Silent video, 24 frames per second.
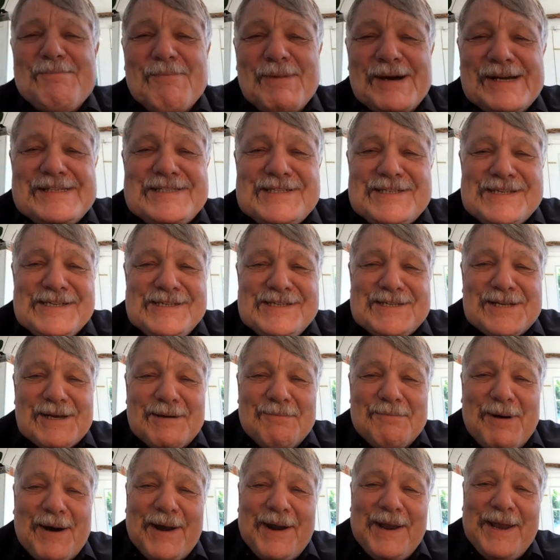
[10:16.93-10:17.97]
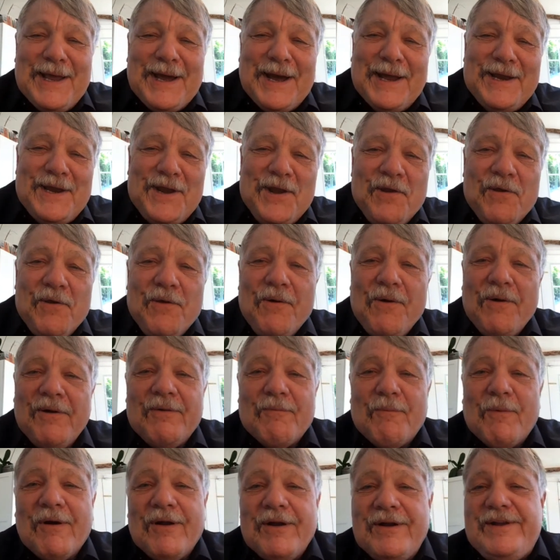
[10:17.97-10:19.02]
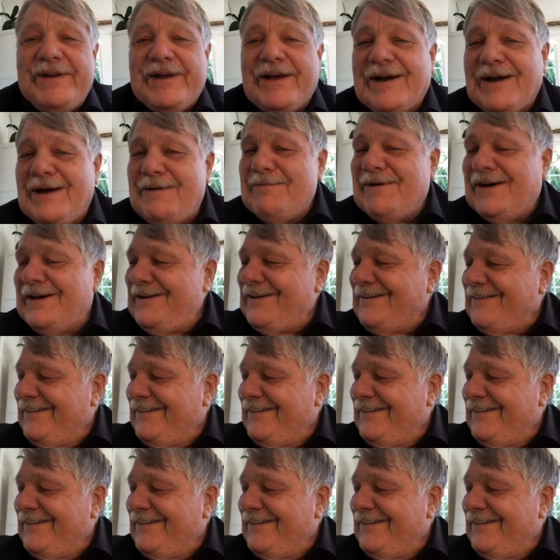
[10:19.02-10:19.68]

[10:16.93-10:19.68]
Might see somebody I knew at one time.